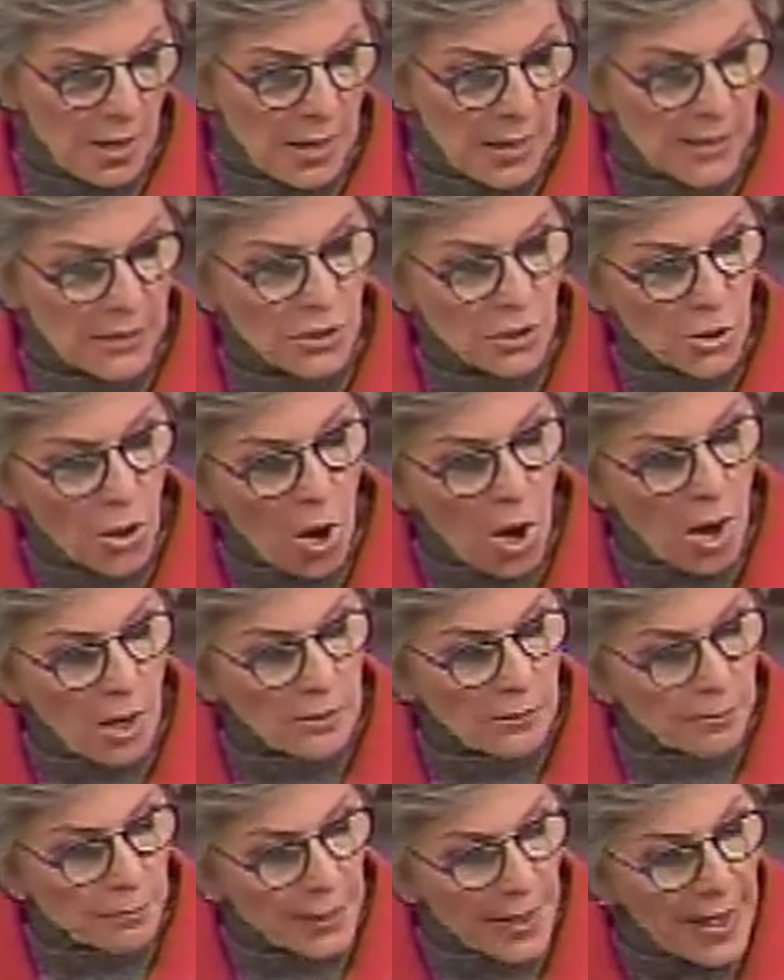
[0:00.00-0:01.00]
It's
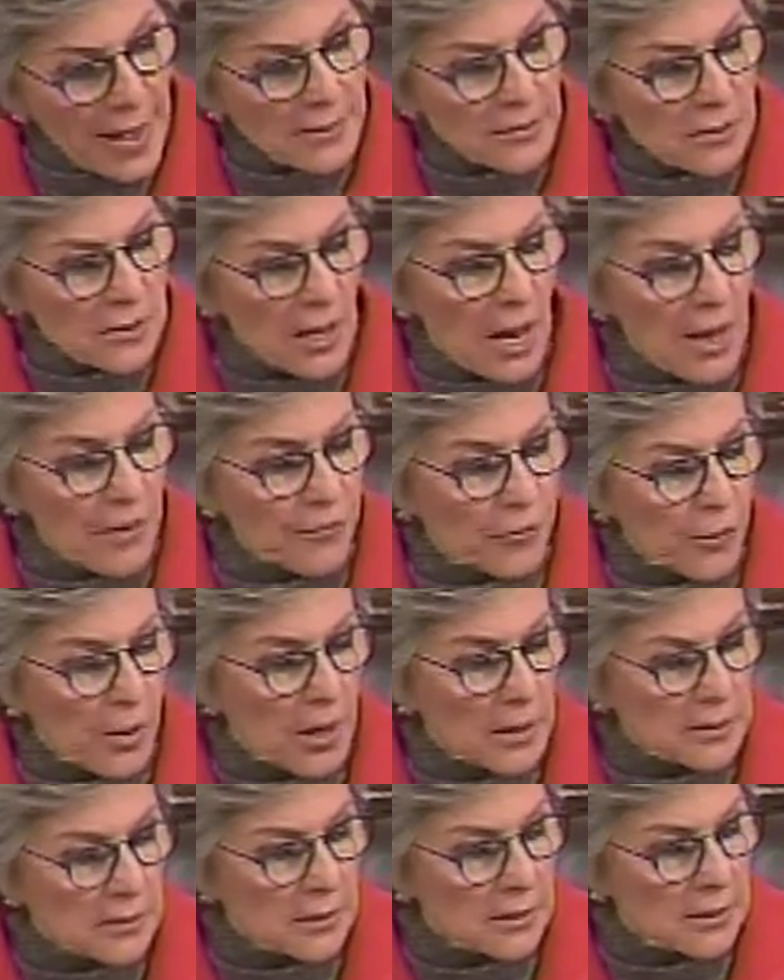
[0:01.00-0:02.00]
long past time for
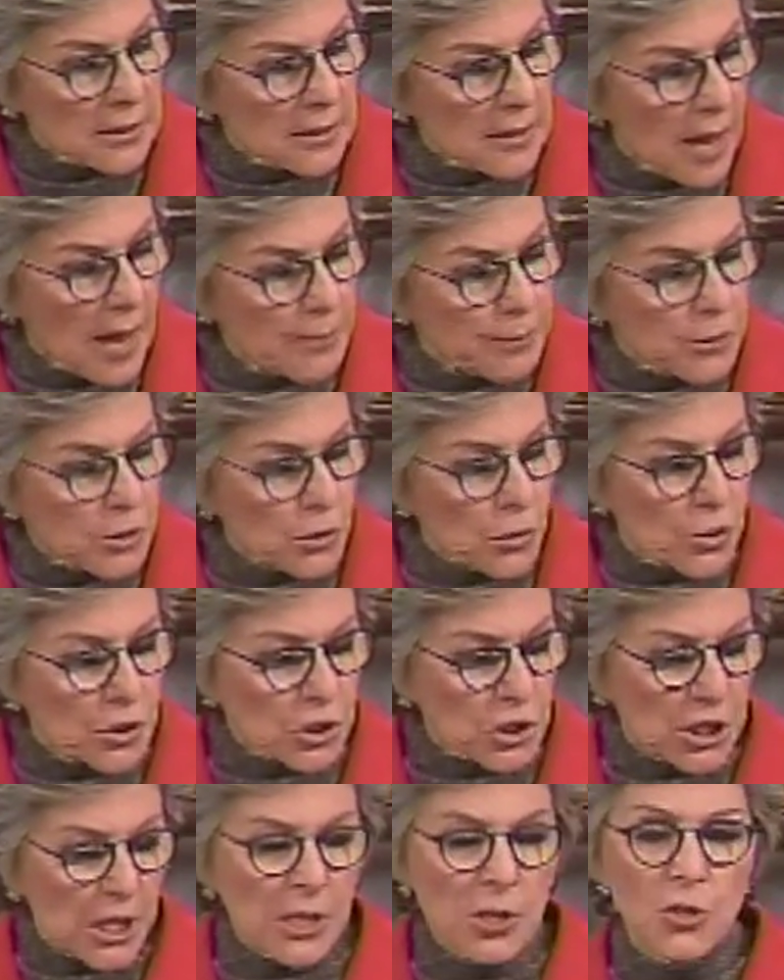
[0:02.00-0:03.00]
us to stop
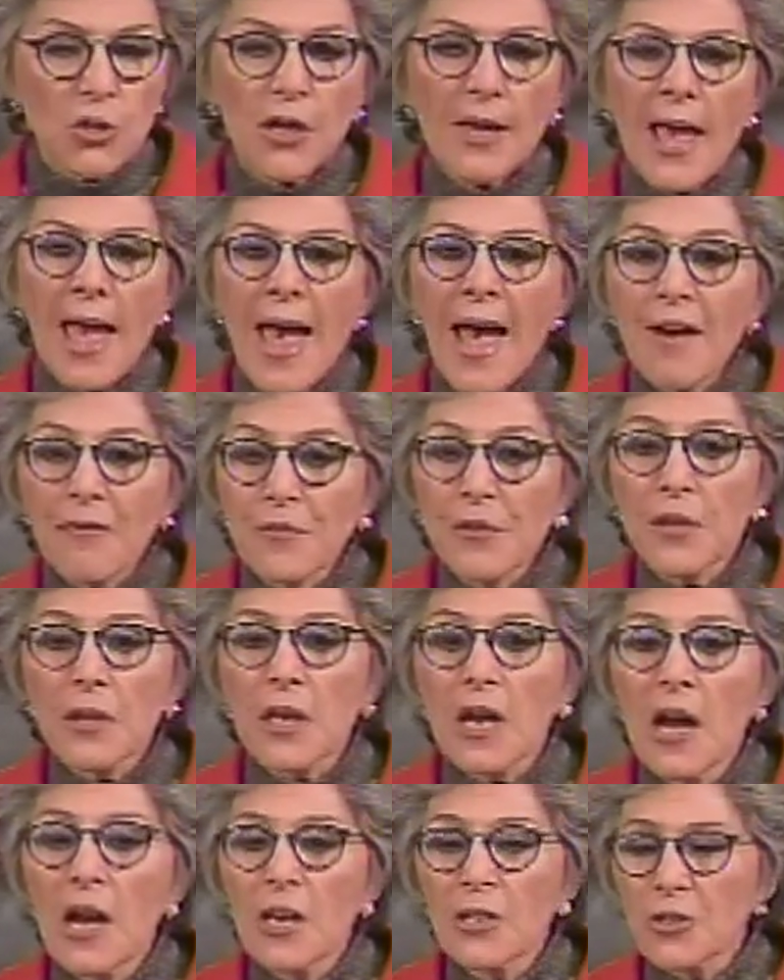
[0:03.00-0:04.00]
shortchanging half of the
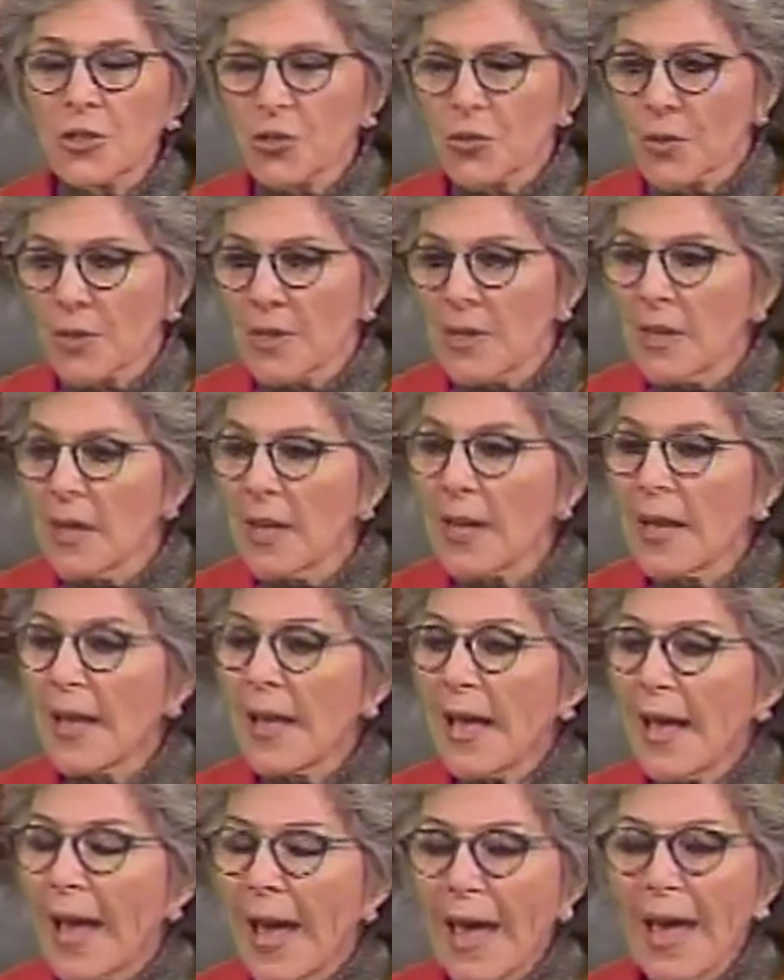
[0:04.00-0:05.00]
country
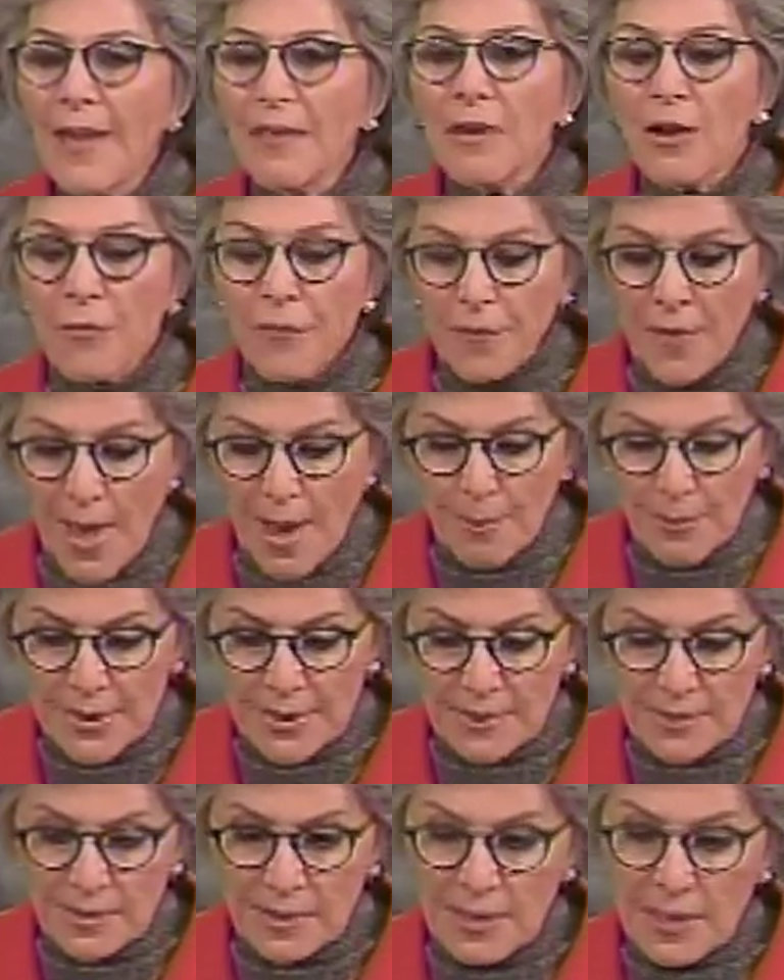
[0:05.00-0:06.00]
and their
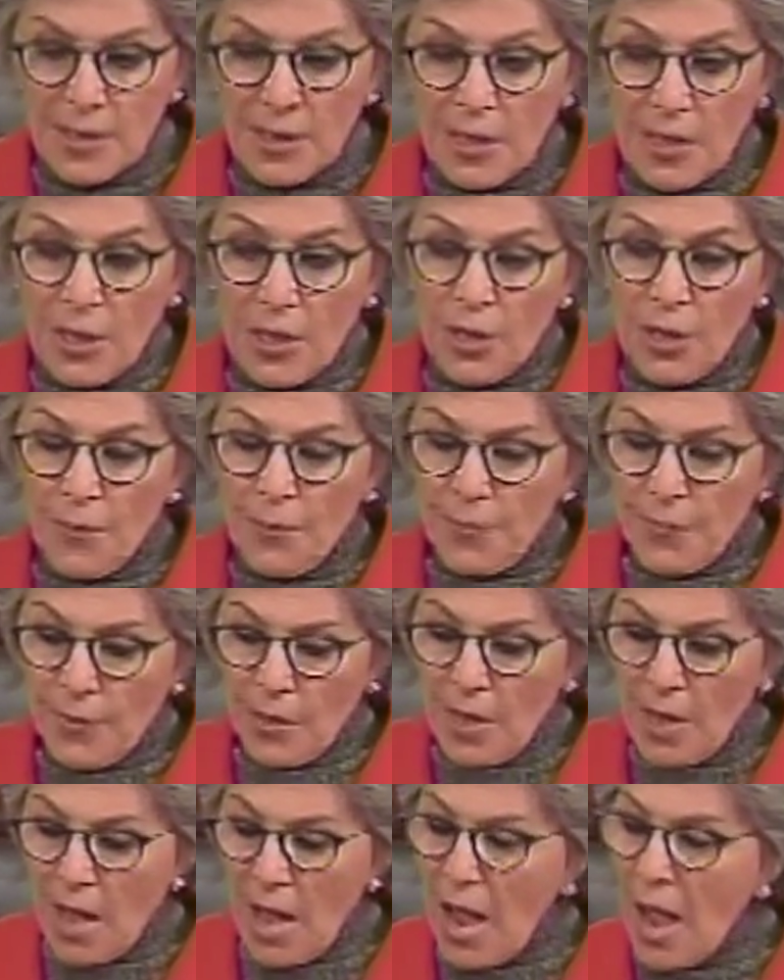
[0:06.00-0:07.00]
families.
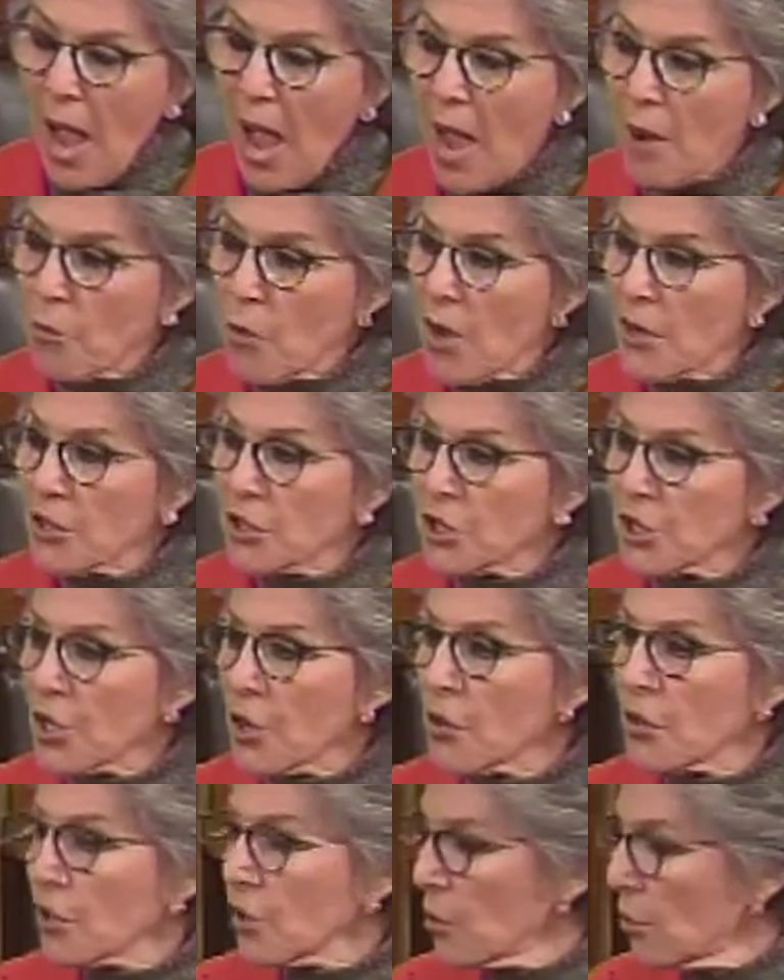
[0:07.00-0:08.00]
I want to
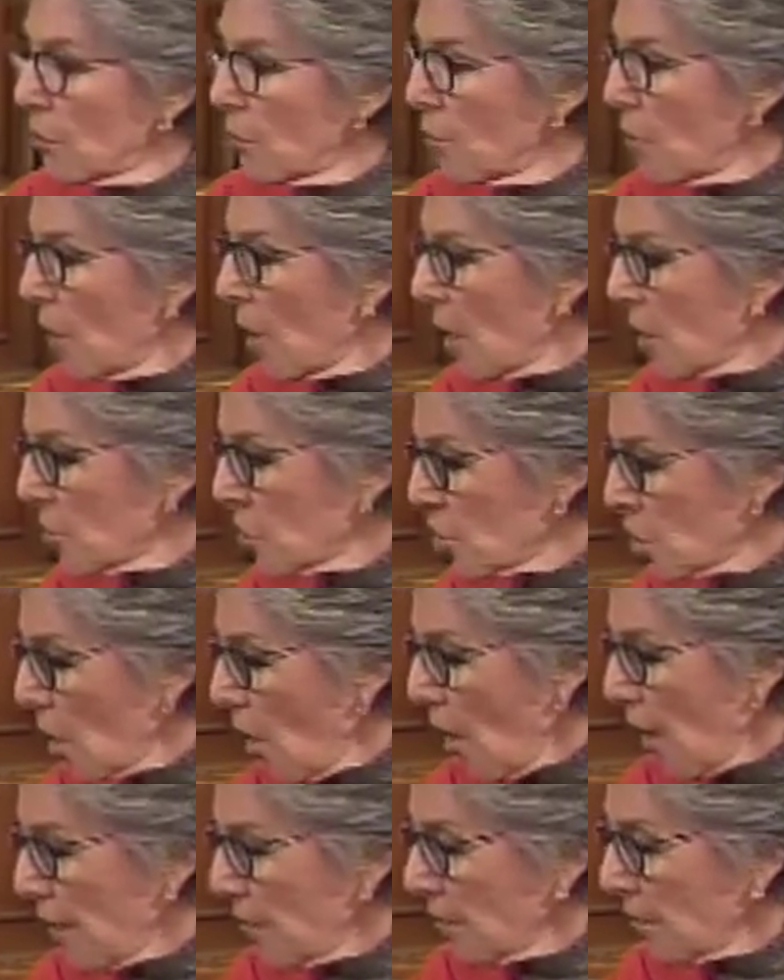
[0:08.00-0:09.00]
show you a
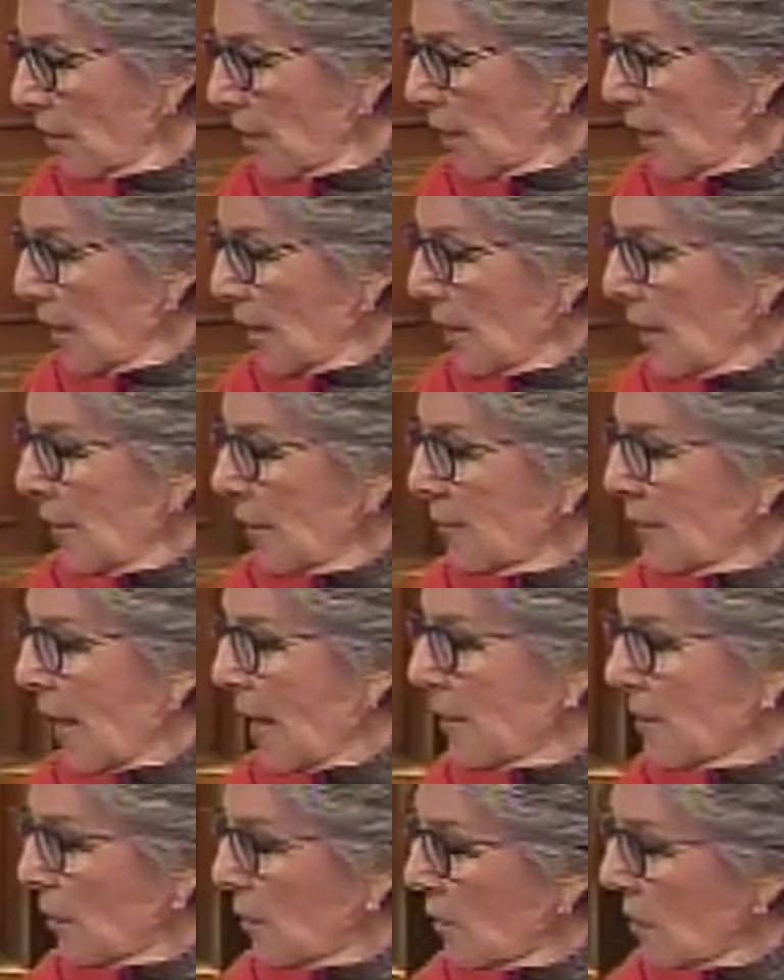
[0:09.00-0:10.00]
chart
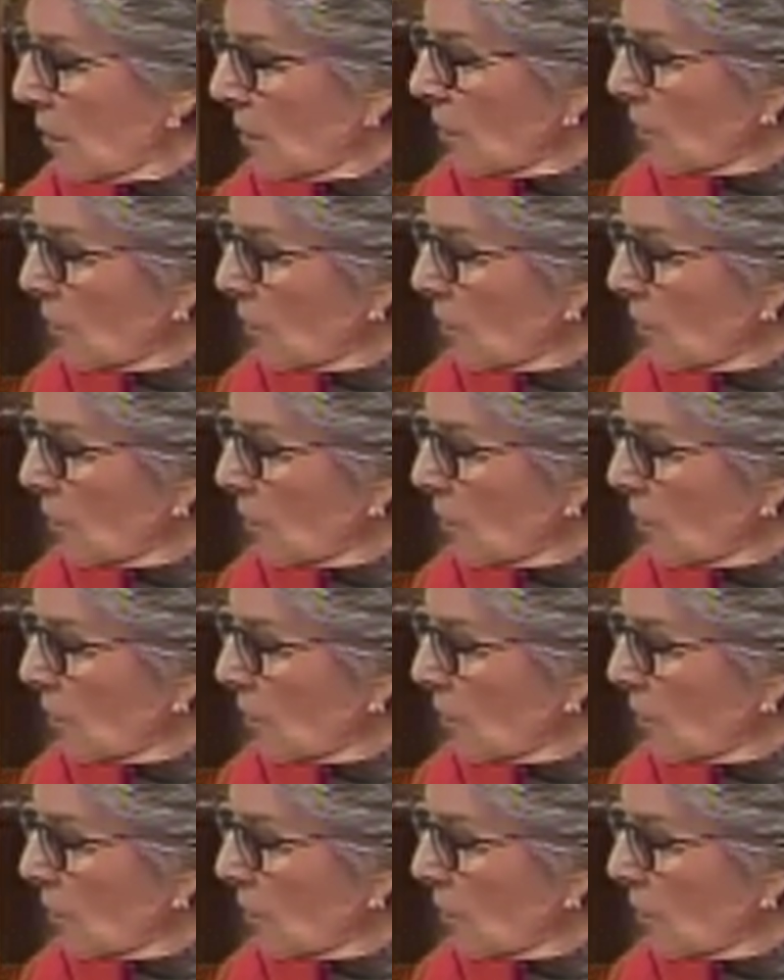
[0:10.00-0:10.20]
that